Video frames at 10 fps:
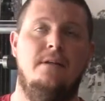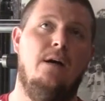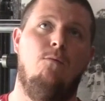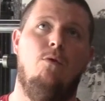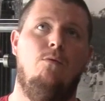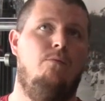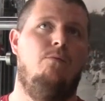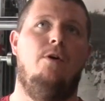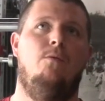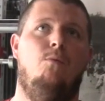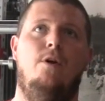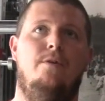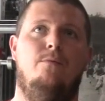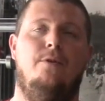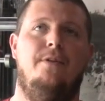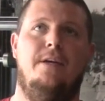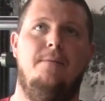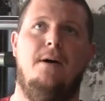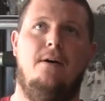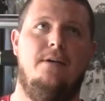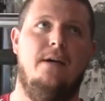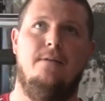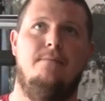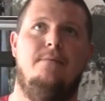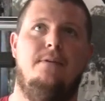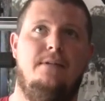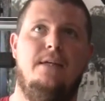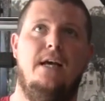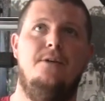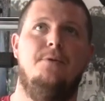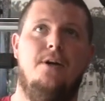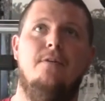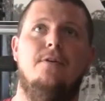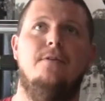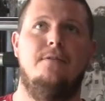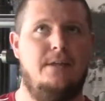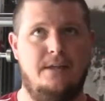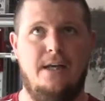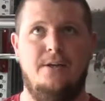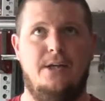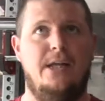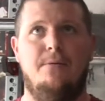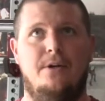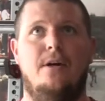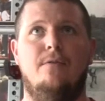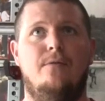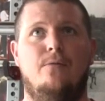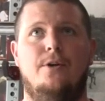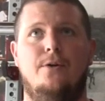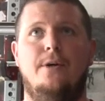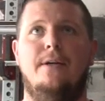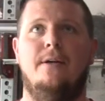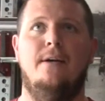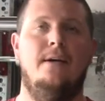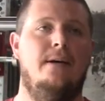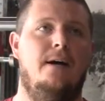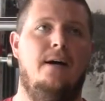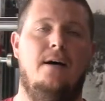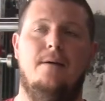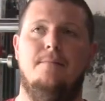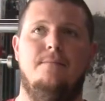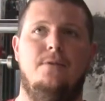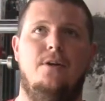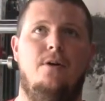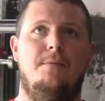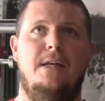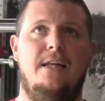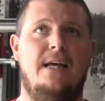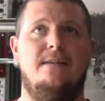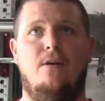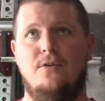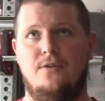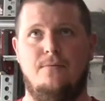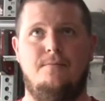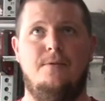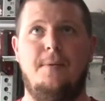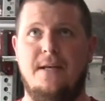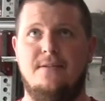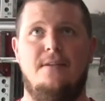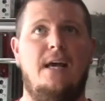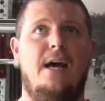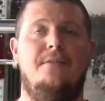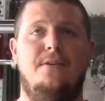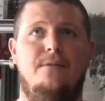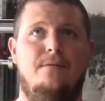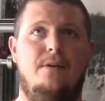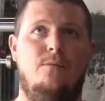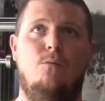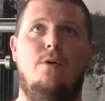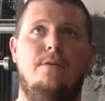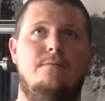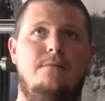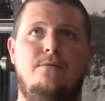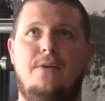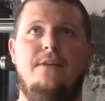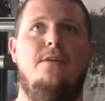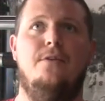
Yeah, well, one, we're thinking about, okay, can you recover? Yeah. Can you recover? If we're doing, and that also depends on the athlete and what event